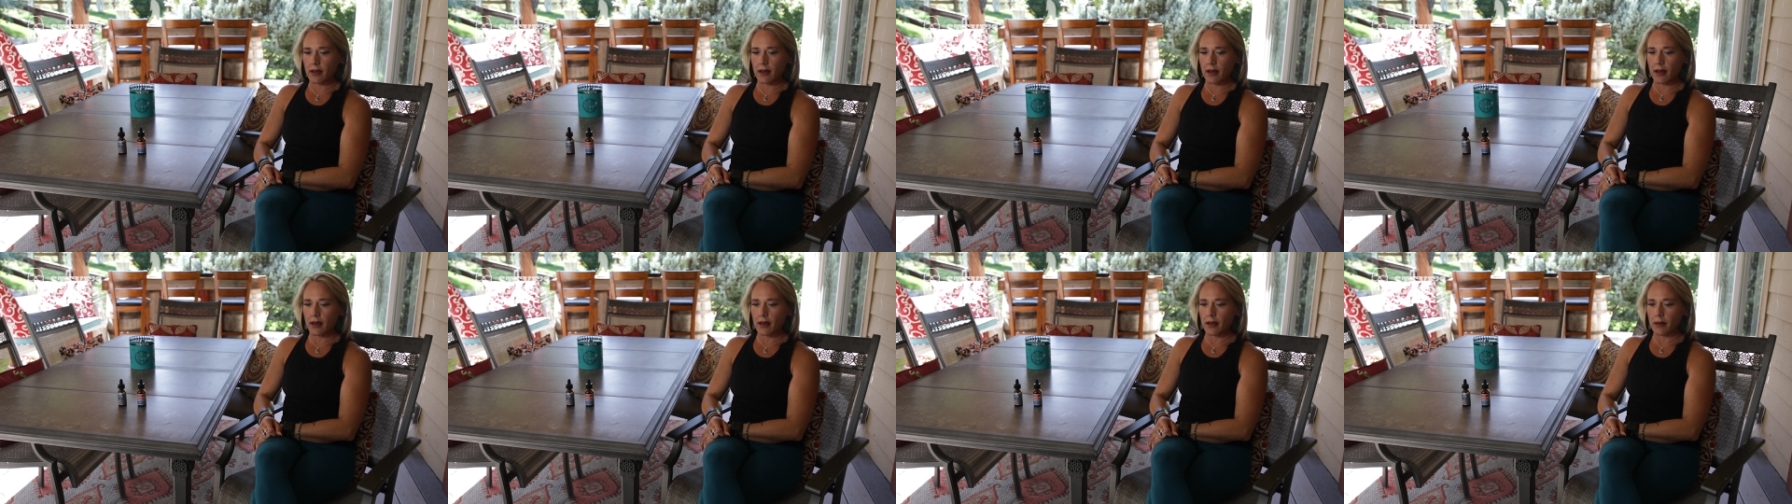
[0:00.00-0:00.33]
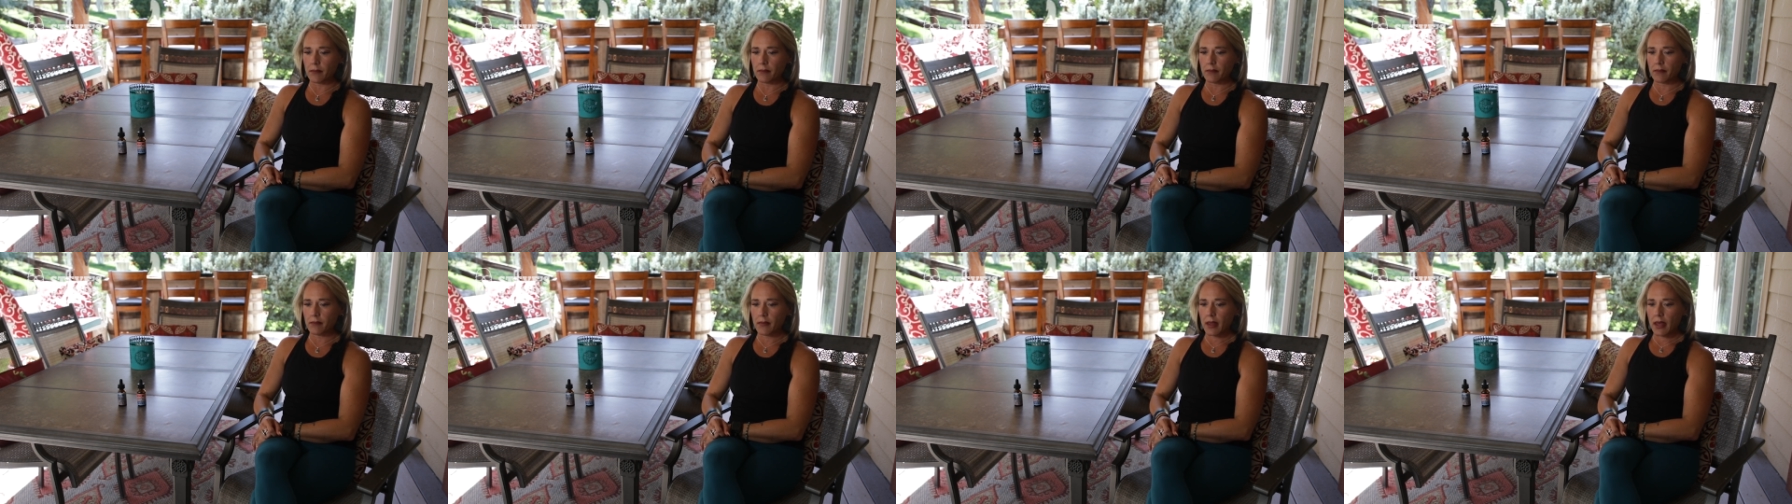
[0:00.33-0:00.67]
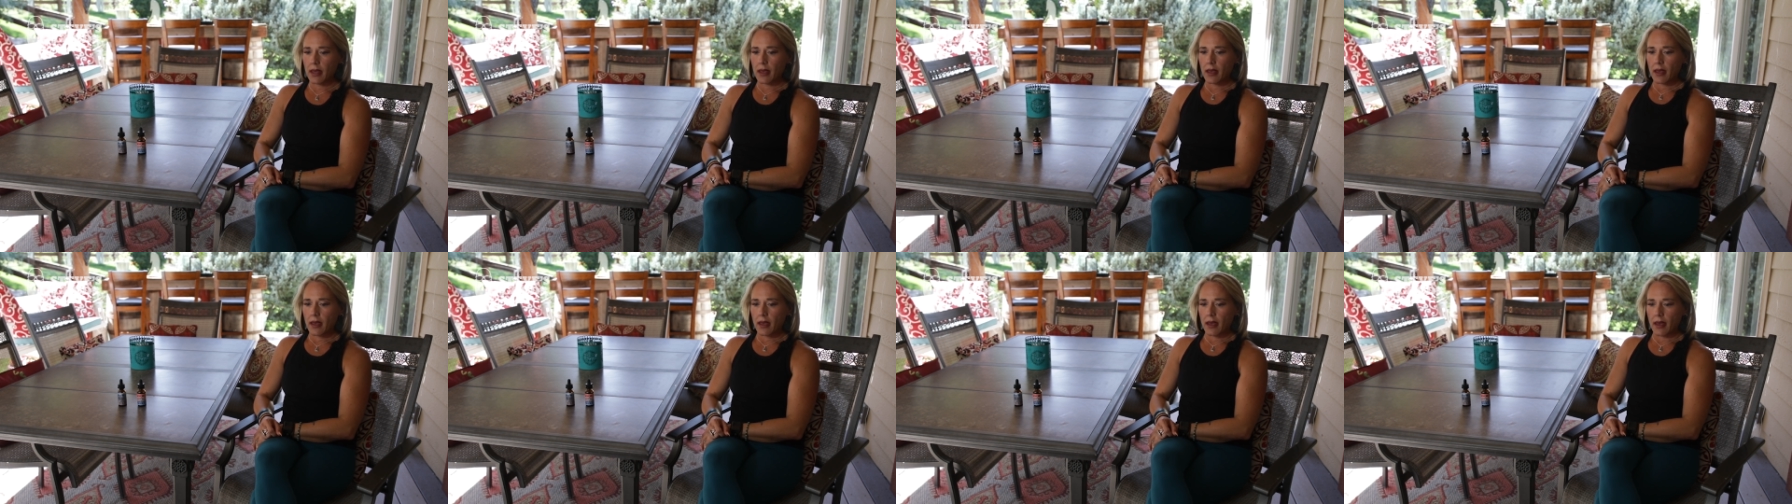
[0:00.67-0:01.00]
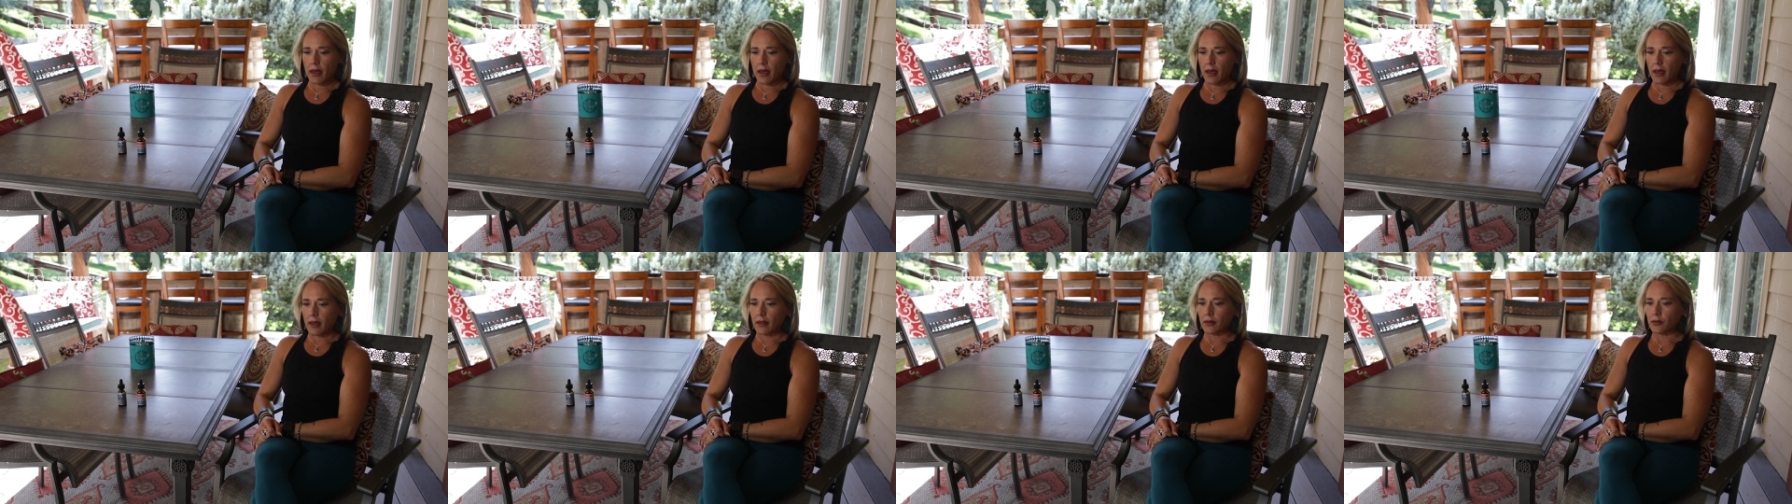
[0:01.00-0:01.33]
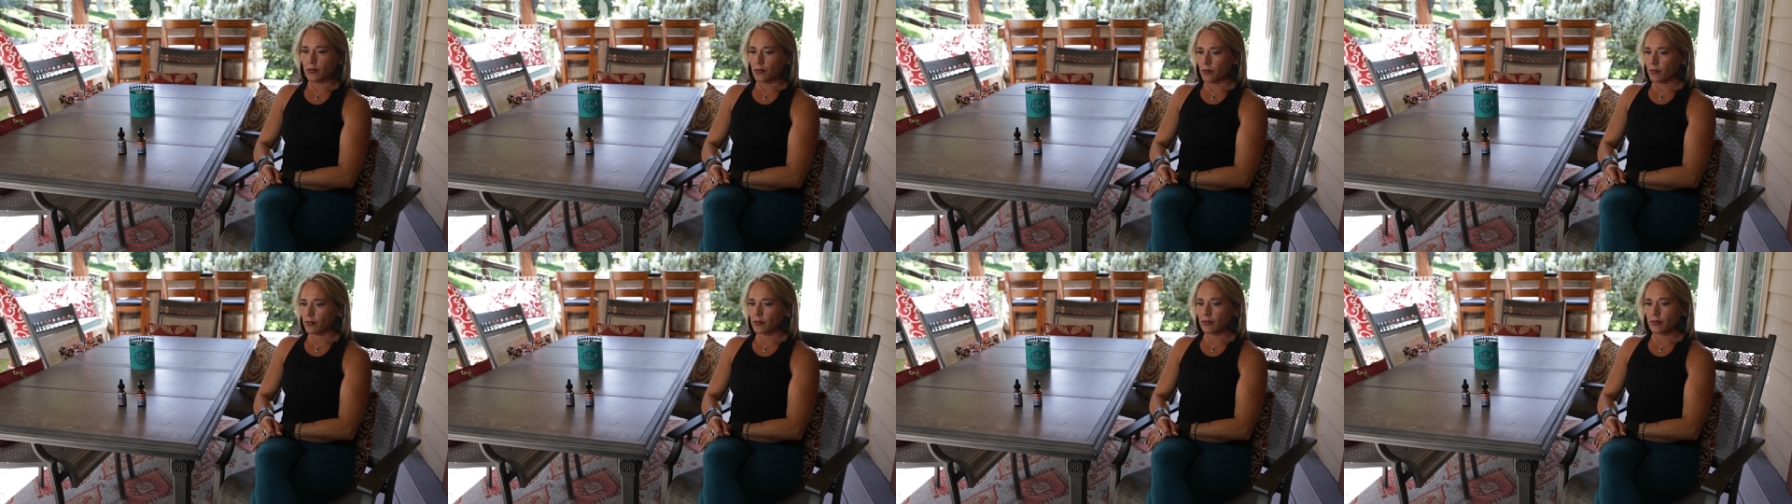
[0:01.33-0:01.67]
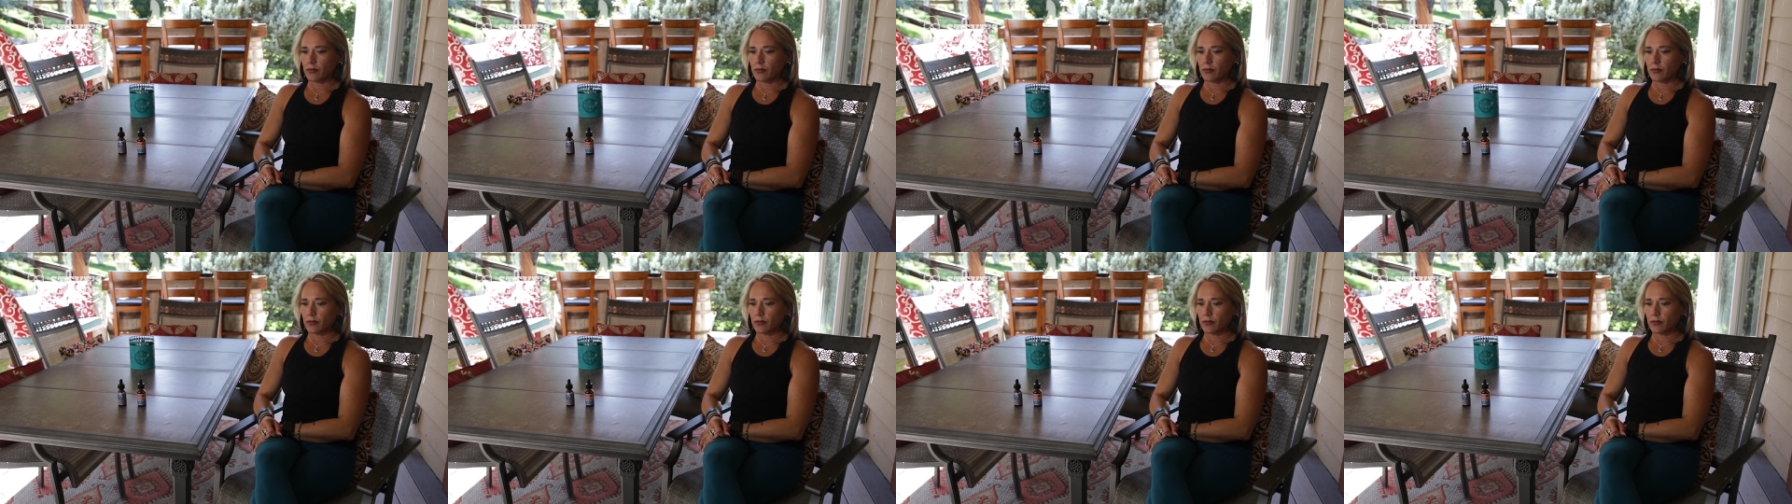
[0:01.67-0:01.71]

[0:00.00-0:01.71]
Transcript: and